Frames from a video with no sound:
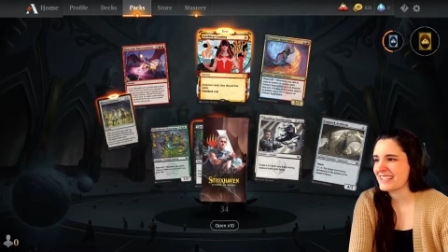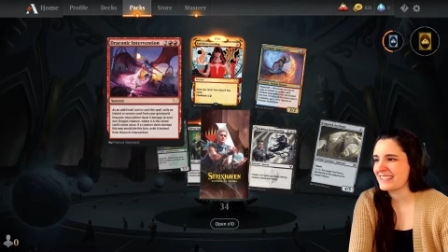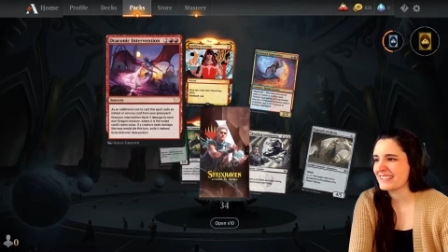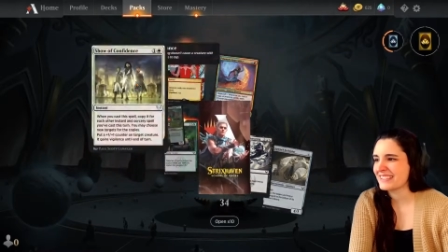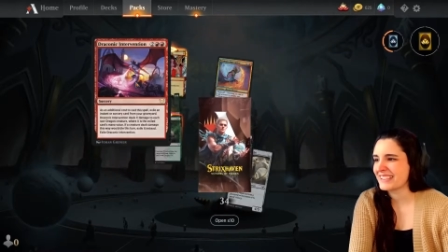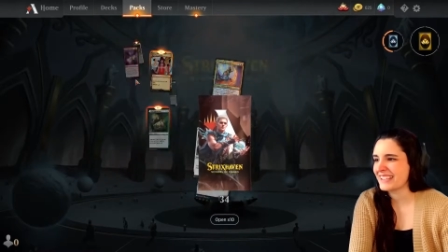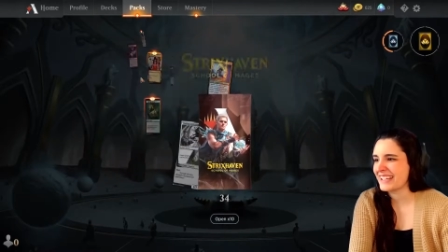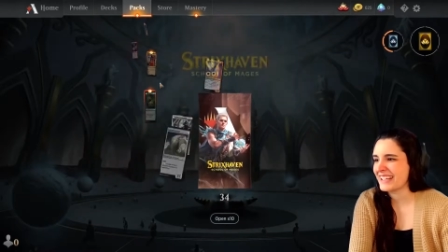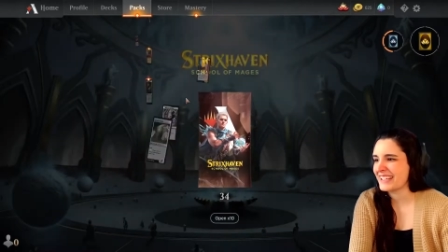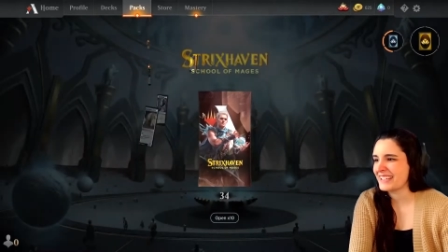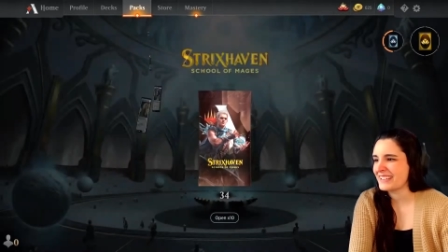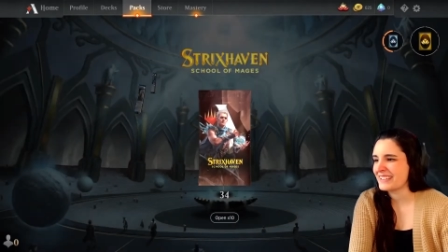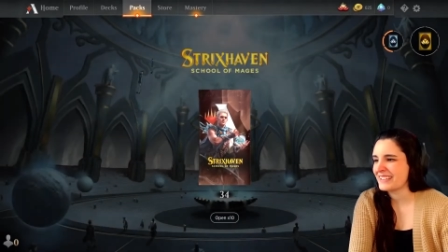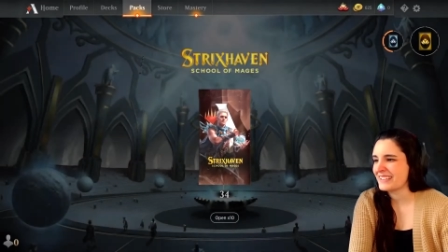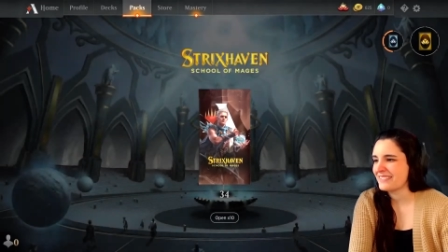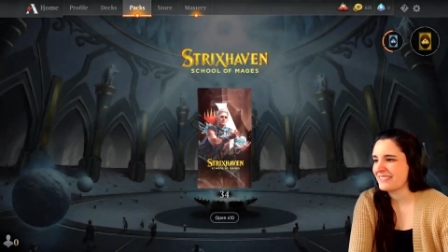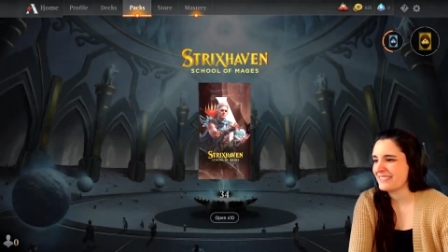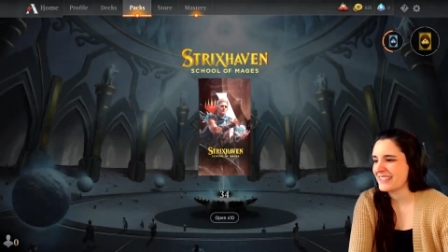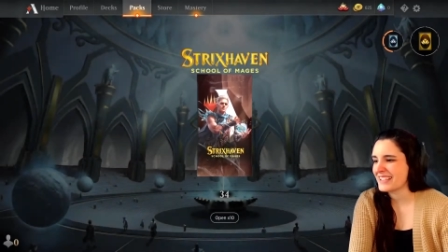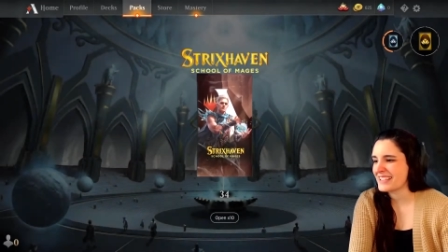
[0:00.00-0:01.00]
All right,
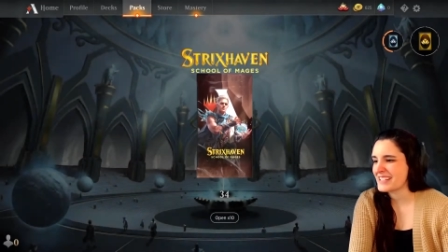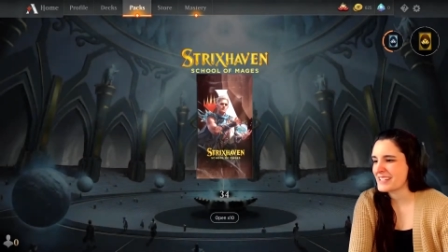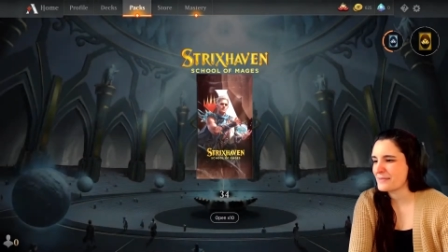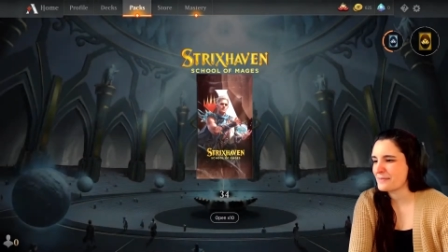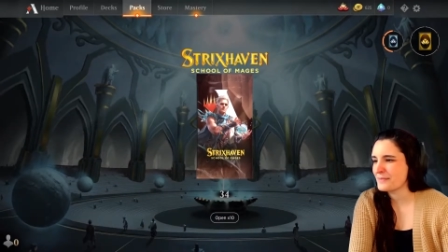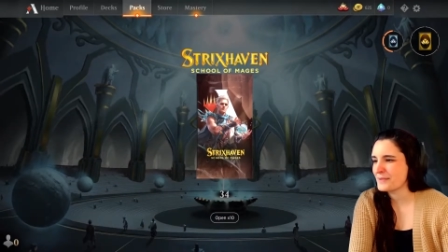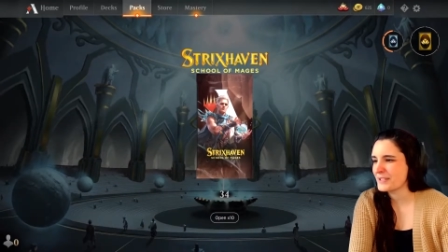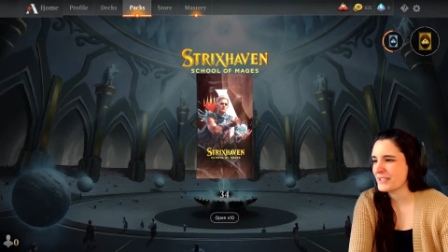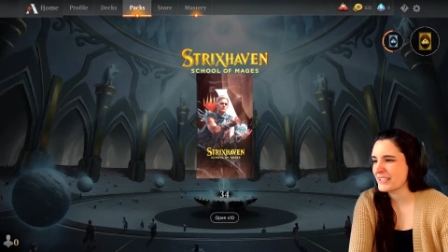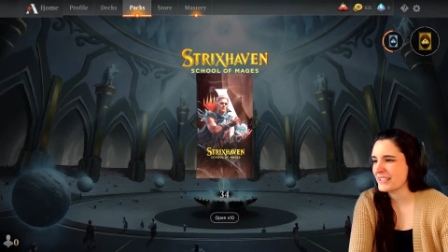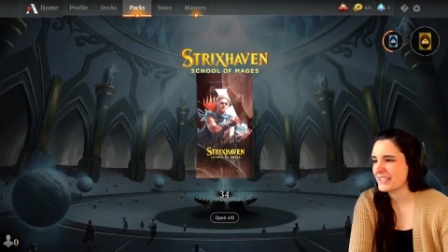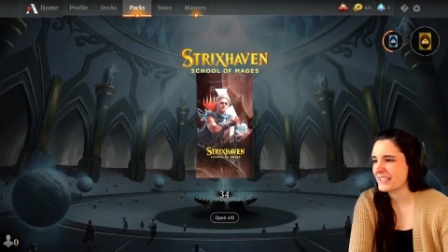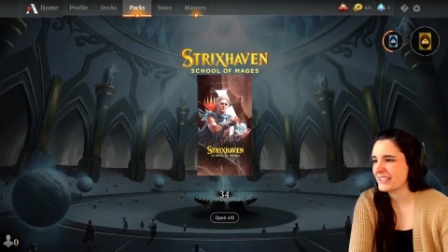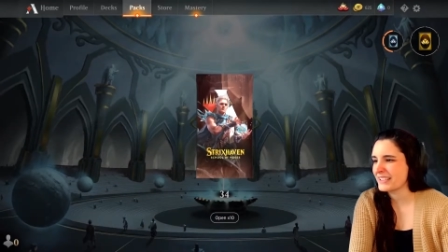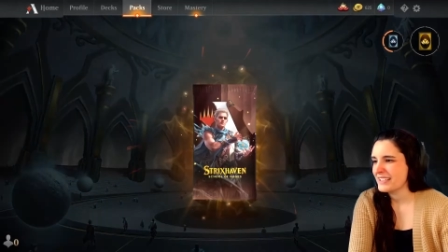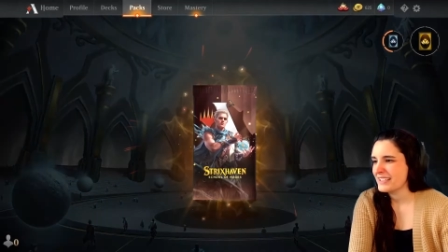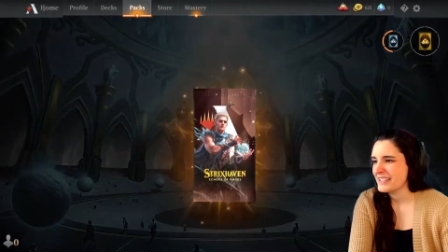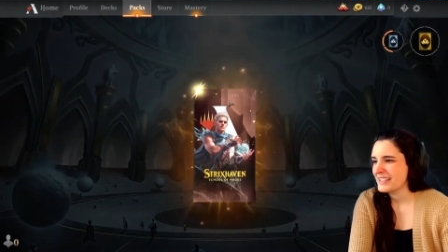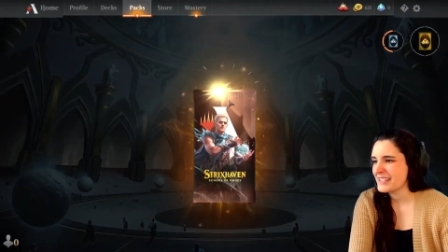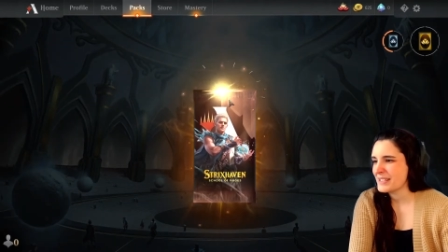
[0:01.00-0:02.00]
we got some
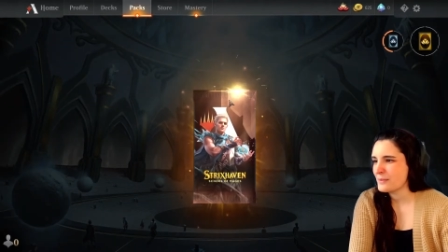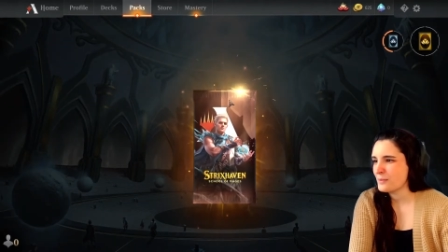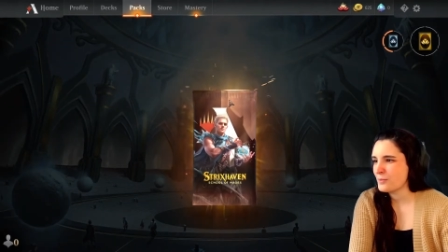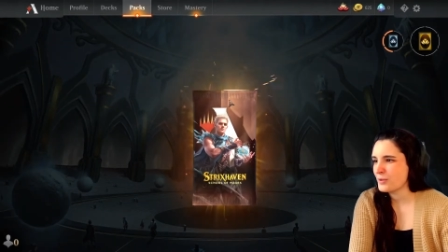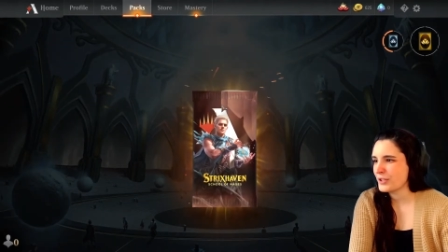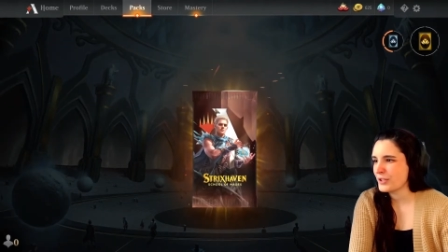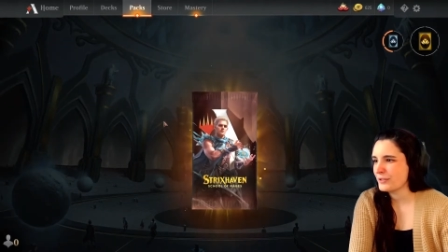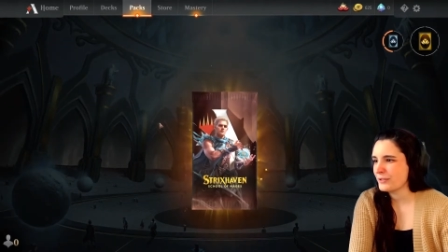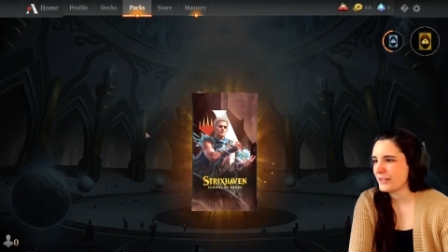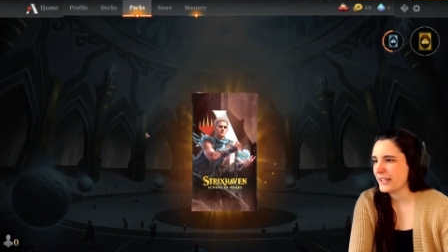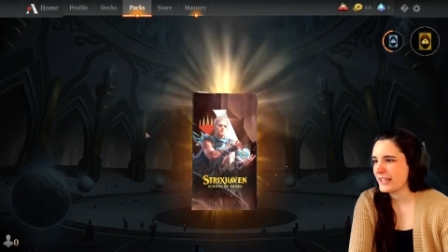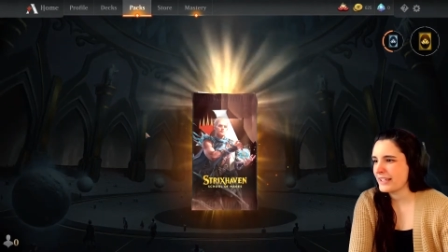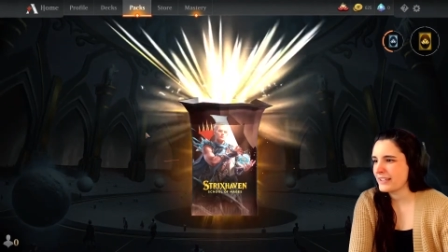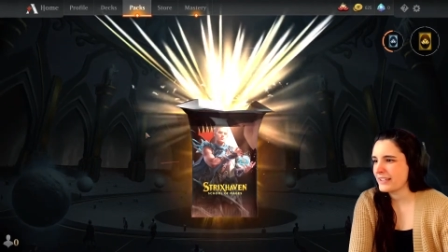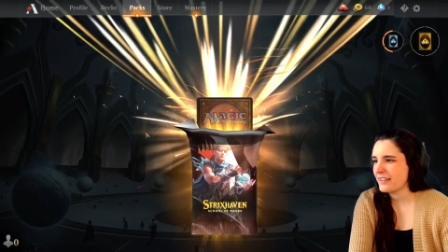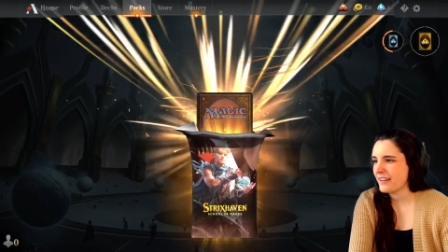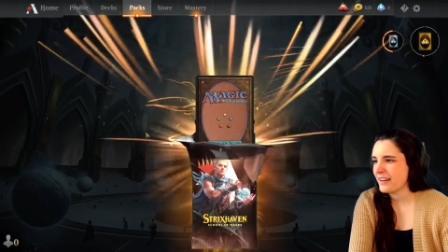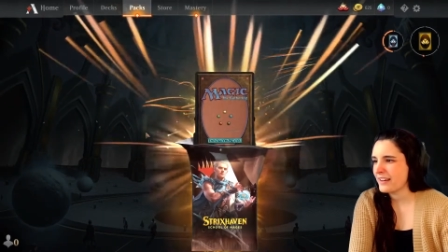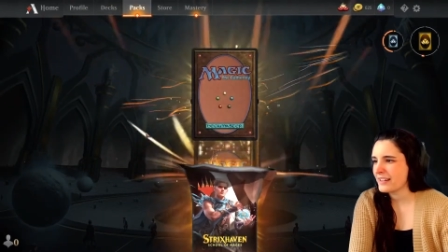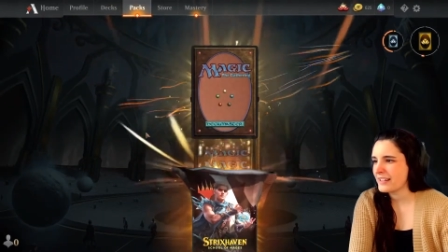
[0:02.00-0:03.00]
more red
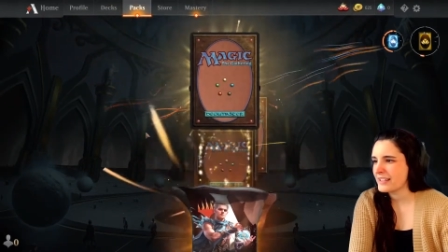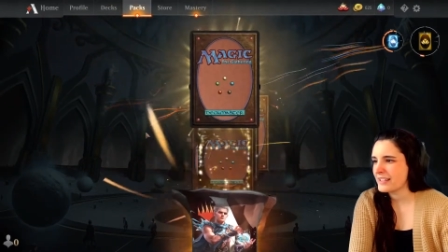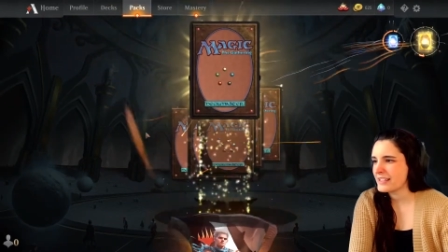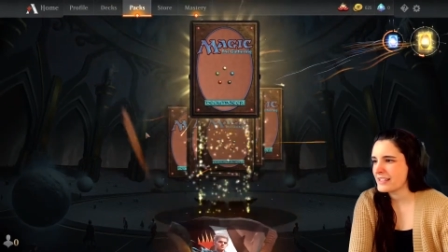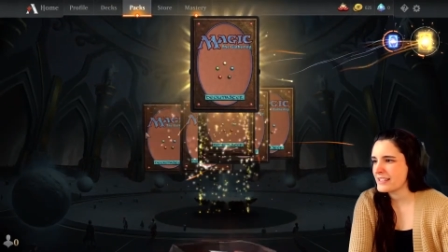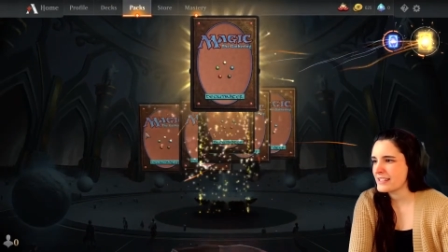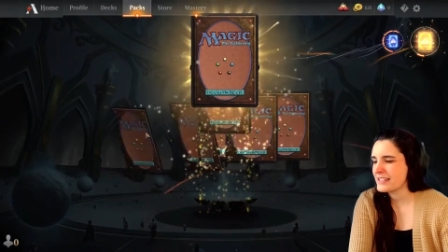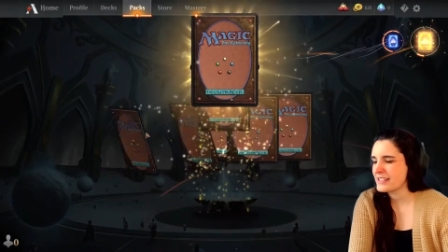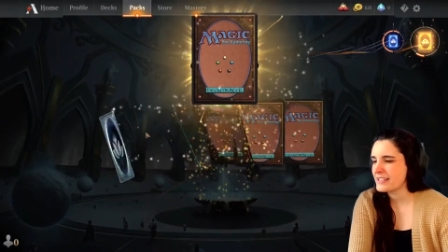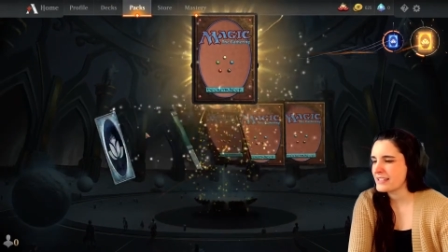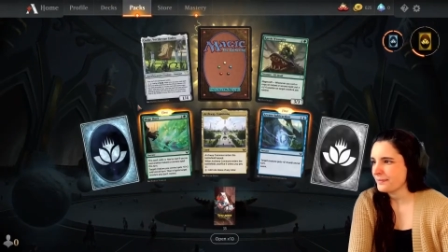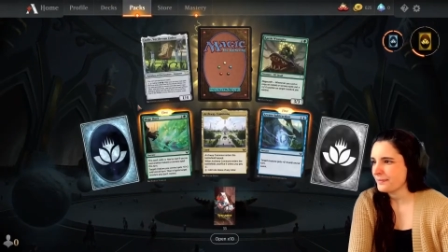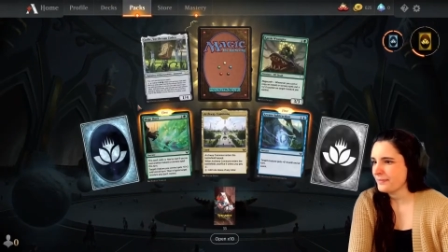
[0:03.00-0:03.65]
cards.